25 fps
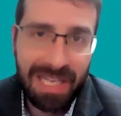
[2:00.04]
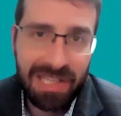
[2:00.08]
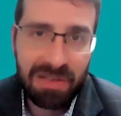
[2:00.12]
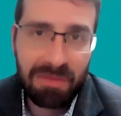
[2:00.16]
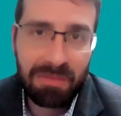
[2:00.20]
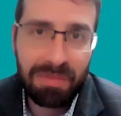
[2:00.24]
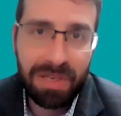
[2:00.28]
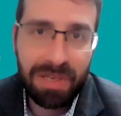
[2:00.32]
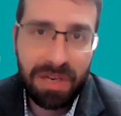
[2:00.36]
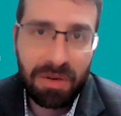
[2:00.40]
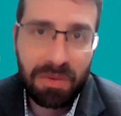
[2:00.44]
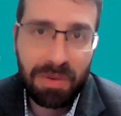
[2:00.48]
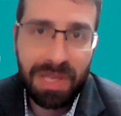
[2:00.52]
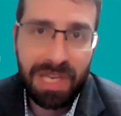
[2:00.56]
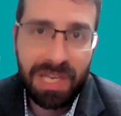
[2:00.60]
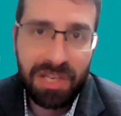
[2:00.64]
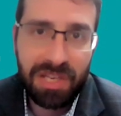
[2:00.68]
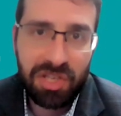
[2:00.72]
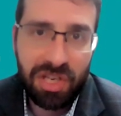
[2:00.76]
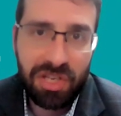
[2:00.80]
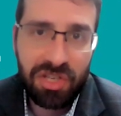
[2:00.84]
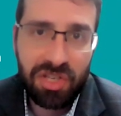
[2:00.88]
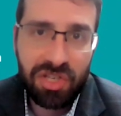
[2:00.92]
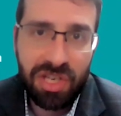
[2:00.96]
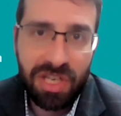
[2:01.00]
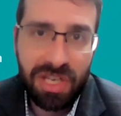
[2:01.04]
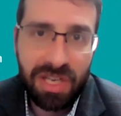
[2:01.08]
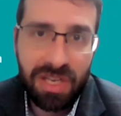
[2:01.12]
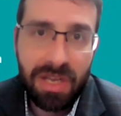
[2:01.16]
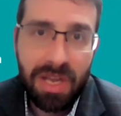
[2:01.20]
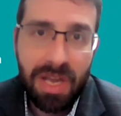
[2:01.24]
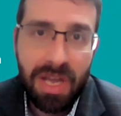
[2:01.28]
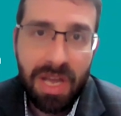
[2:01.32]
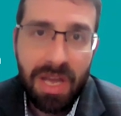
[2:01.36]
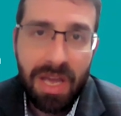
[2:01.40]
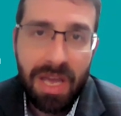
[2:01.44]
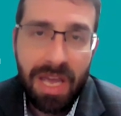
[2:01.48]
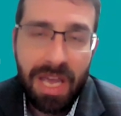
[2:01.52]
of bleeding with HHT,
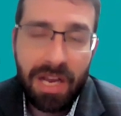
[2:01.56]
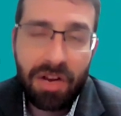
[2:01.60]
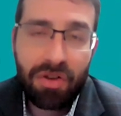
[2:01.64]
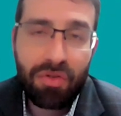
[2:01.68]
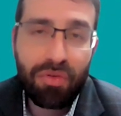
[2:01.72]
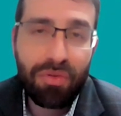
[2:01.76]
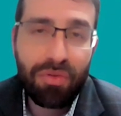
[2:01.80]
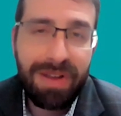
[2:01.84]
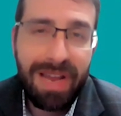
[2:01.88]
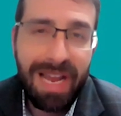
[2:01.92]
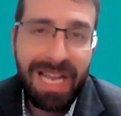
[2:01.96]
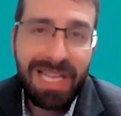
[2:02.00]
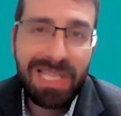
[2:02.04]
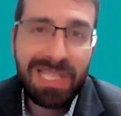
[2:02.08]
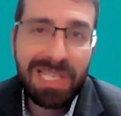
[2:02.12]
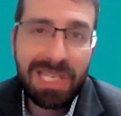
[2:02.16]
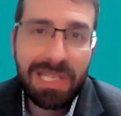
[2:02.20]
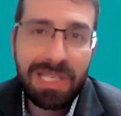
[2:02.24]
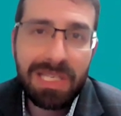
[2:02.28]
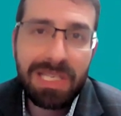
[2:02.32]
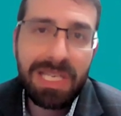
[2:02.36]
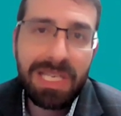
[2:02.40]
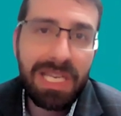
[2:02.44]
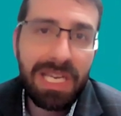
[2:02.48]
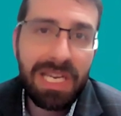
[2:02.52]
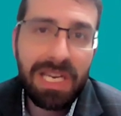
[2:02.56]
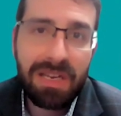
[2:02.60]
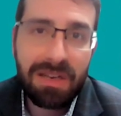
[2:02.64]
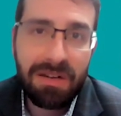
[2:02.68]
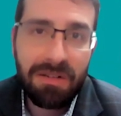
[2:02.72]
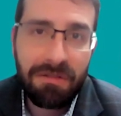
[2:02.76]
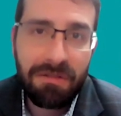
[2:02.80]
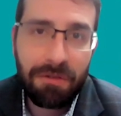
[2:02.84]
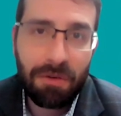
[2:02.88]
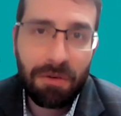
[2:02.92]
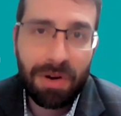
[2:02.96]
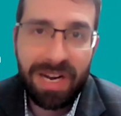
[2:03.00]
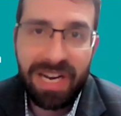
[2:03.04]
it creates a
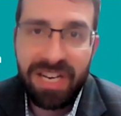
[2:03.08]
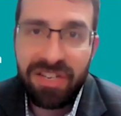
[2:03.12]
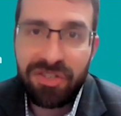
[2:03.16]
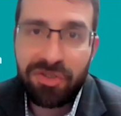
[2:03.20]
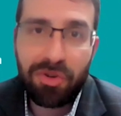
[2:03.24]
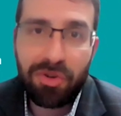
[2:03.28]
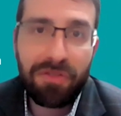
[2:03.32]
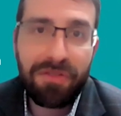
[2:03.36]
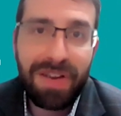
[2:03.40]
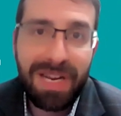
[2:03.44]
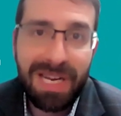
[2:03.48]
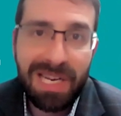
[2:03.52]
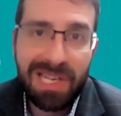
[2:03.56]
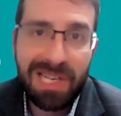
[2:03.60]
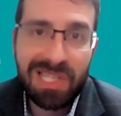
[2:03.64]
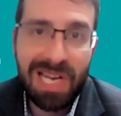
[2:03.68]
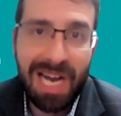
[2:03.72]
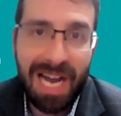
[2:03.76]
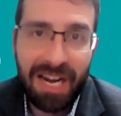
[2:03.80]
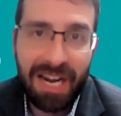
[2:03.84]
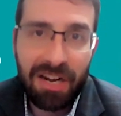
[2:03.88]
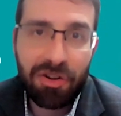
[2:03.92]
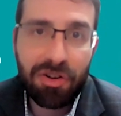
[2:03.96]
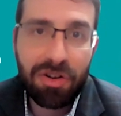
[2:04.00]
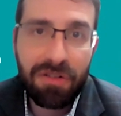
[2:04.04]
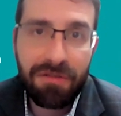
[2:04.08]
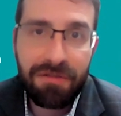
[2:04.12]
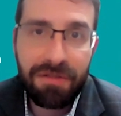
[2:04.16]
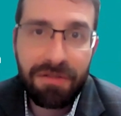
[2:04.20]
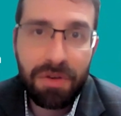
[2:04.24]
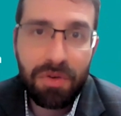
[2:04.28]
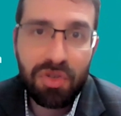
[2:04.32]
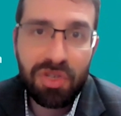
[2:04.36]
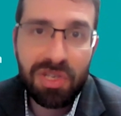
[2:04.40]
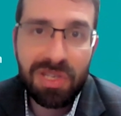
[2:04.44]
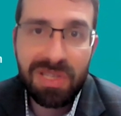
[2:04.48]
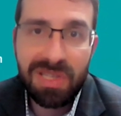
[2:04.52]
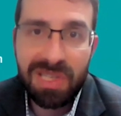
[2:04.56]
need for intravenous iron
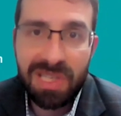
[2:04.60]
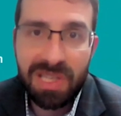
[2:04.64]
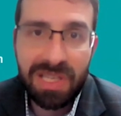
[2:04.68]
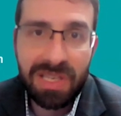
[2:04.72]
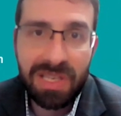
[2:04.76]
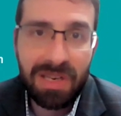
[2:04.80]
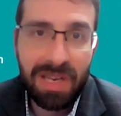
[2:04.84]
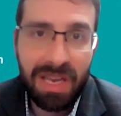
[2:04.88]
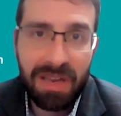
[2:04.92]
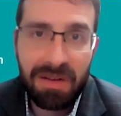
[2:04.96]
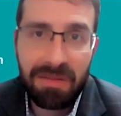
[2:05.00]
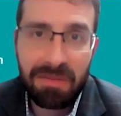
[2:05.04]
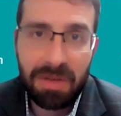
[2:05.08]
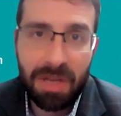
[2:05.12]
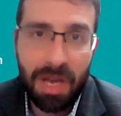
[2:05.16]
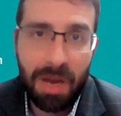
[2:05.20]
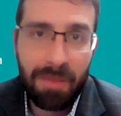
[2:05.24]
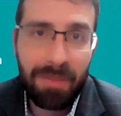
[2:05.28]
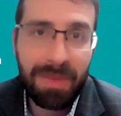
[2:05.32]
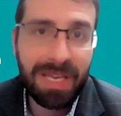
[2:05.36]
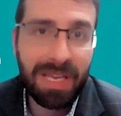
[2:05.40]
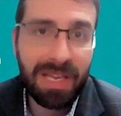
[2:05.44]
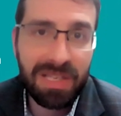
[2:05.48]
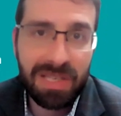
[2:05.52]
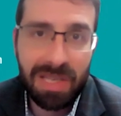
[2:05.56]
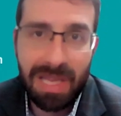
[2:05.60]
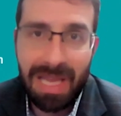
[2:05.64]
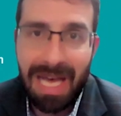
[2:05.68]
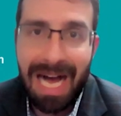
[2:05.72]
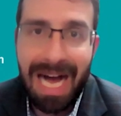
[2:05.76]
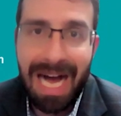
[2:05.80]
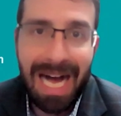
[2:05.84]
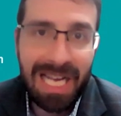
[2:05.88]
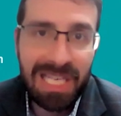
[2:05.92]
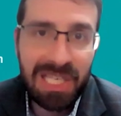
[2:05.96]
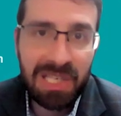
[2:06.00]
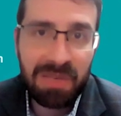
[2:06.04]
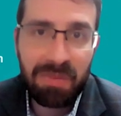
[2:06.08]
infusions in coming into the
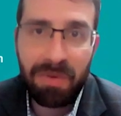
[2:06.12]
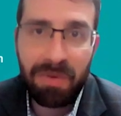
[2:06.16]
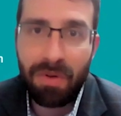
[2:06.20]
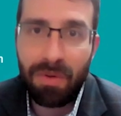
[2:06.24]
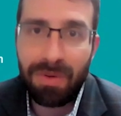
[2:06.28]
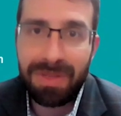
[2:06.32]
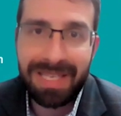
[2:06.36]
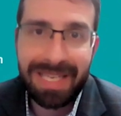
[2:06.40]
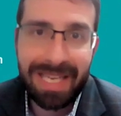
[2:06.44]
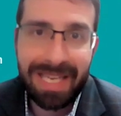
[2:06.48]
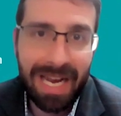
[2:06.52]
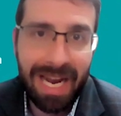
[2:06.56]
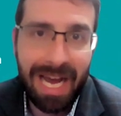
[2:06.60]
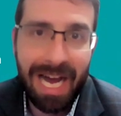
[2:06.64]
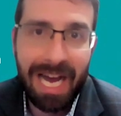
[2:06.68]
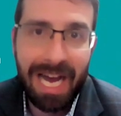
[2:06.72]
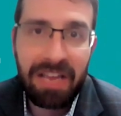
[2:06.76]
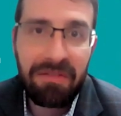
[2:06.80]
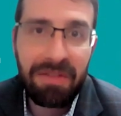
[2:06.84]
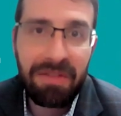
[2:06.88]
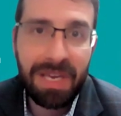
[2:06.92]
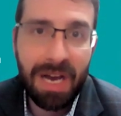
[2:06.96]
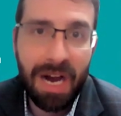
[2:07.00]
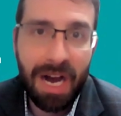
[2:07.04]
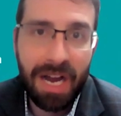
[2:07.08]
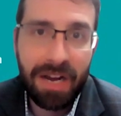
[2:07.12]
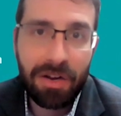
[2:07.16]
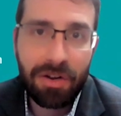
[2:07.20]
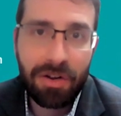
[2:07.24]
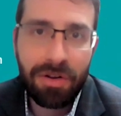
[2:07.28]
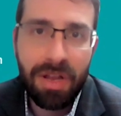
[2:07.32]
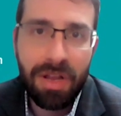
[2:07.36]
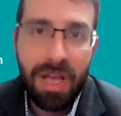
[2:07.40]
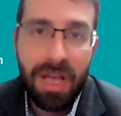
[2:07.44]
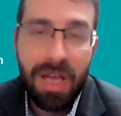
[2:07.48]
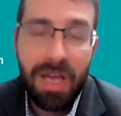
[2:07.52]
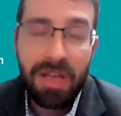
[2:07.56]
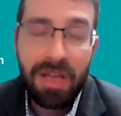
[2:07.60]
hospital to get IV
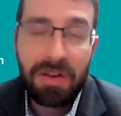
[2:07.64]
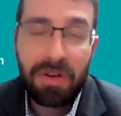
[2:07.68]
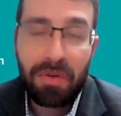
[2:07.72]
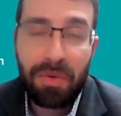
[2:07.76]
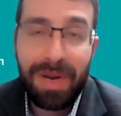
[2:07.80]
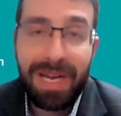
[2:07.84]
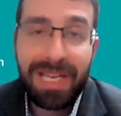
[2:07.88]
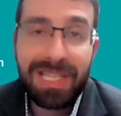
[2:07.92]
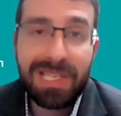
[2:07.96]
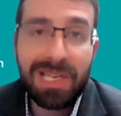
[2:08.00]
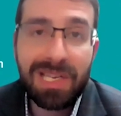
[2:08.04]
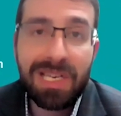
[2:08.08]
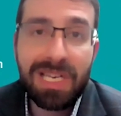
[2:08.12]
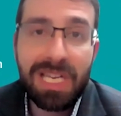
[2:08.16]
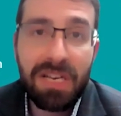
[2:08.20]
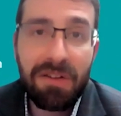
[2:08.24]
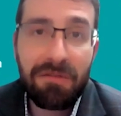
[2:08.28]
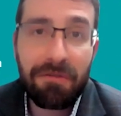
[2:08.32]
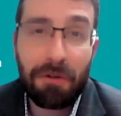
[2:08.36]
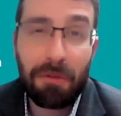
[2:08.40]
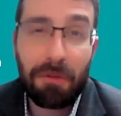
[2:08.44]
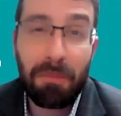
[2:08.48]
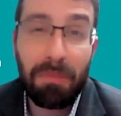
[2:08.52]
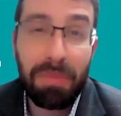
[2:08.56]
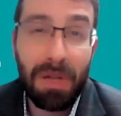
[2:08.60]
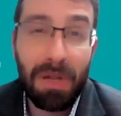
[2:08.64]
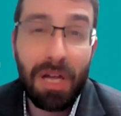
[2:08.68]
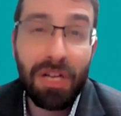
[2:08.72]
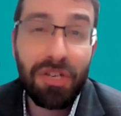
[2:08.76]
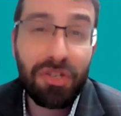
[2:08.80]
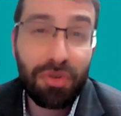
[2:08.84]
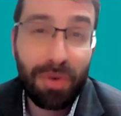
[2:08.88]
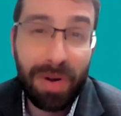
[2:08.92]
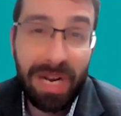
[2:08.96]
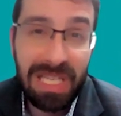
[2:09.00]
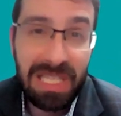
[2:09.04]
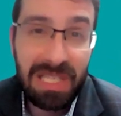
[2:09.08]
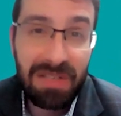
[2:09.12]
iron, creates a need for blood
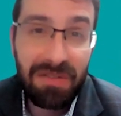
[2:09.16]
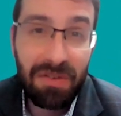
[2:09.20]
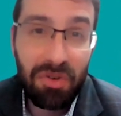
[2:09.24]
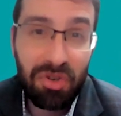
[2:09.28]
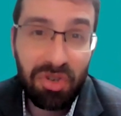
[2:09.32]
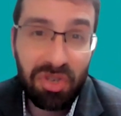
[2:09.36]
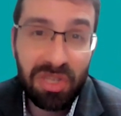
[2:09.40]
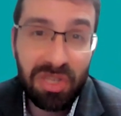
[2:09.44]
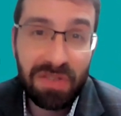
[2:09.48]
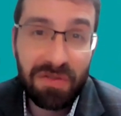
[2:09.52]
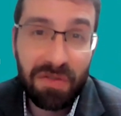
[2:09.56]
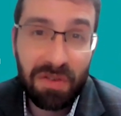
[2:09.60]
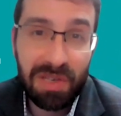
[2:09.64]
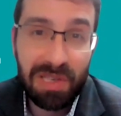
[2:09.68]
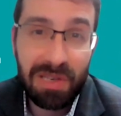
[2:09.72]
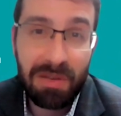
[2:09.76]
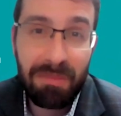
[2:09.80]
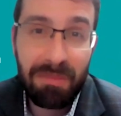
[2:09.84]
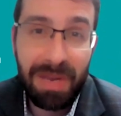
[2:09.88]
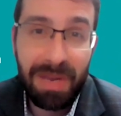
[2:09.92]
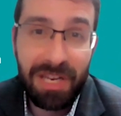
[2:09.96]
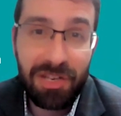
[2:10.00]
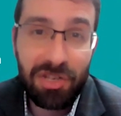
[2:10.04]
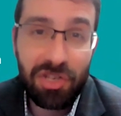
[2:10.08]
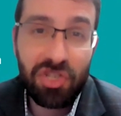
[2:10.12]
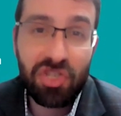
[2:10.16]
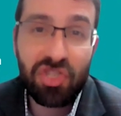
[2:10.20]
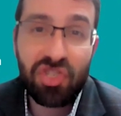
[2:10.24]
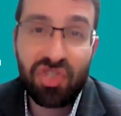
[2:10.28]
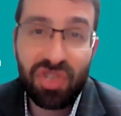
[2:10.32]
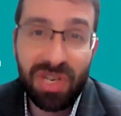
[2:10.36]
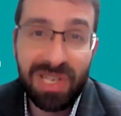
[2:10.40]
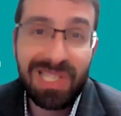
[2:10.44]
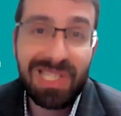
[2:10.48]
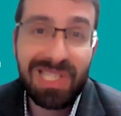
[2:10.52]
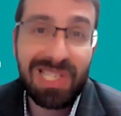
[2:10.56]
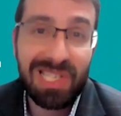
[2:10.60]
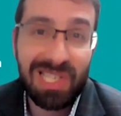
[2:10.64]
transfusions for some patients
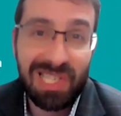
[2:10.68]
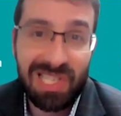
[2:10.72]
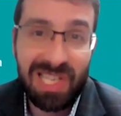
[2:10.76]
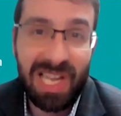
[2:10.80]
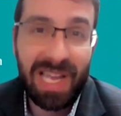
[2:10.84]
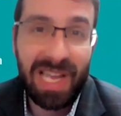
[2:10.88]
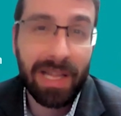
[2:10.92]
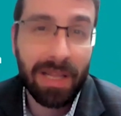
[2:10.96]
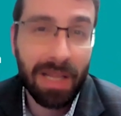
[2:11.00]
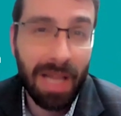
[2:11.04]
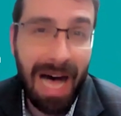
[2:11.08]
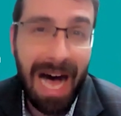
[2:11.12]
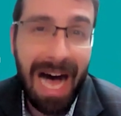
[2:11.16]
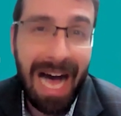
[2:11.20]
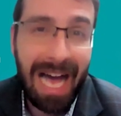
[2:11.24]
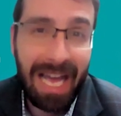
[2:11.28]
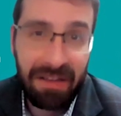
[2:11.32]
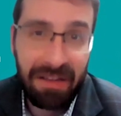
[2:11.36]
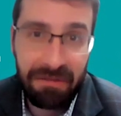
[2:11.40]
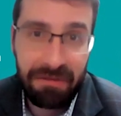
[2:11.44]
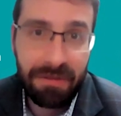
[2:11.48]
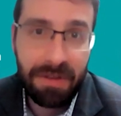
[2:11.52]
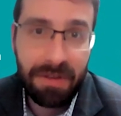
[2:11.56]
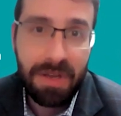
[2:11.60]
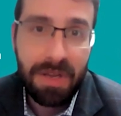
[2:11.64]
just to stay alive.